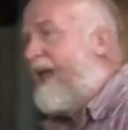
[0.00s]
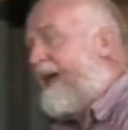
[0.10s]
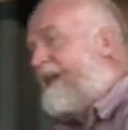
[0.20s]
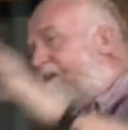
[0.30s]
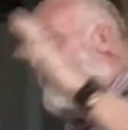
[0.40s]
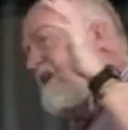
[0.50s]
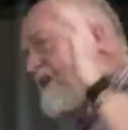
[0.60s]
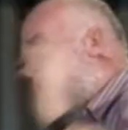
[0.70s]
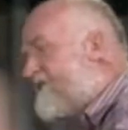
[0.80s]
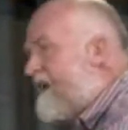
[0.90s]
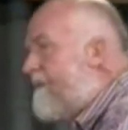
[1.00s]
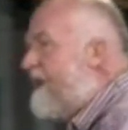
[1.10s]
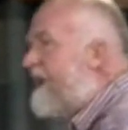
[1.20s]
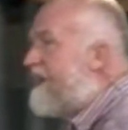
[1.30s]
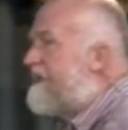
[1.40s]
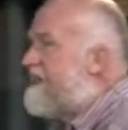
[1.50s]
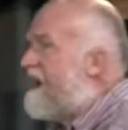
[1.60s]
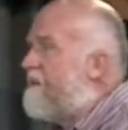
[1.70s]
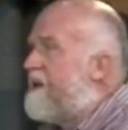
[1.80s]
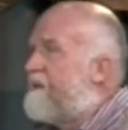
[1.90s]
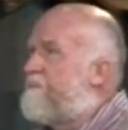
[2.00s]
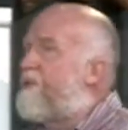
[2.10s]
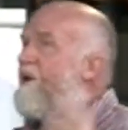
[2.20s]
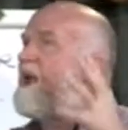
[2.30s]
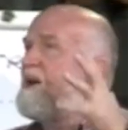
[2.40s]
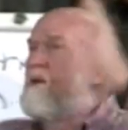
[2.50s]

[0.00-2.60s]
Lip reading: And even in Gethsemane, that time when he prayed, Lord,